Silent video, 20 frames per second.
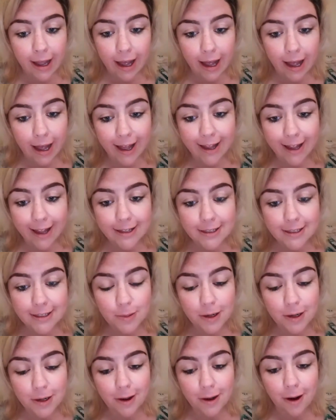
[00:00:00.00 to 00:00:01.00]

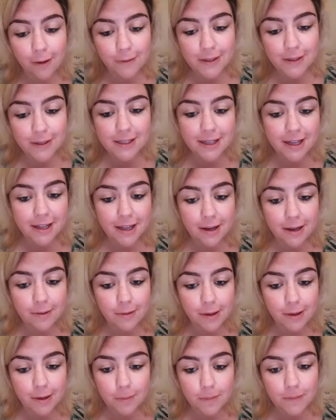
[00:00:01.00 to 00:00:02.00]
But obviously they
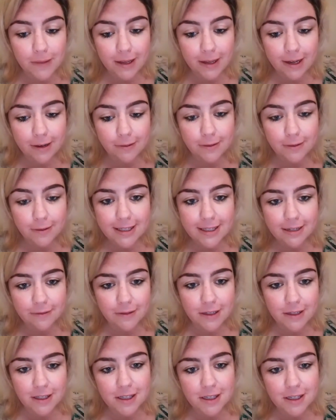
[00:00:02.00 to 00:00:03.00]
were, it's
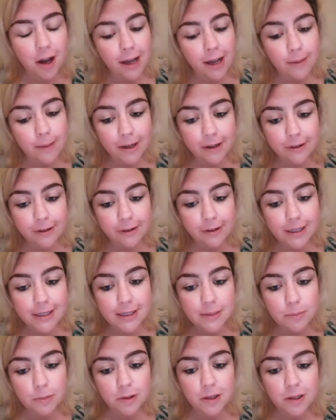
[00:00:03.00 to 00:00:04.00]
different time
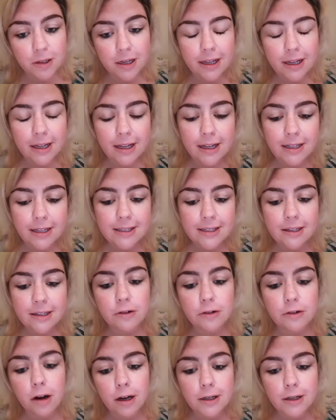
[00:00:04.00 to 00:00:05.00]
eras, but it's the
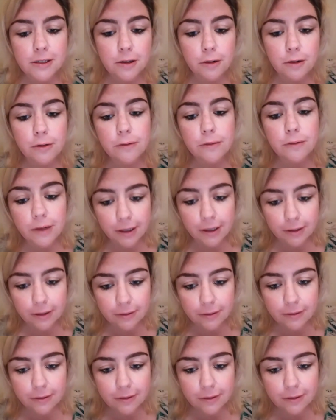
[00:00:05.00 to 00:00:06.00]
crossover
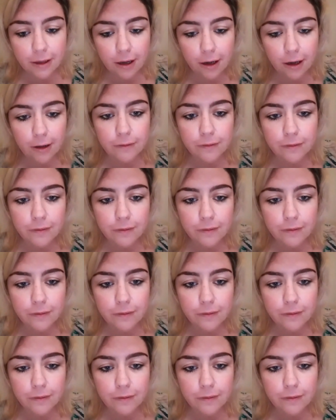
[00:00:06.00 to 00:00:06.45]
of,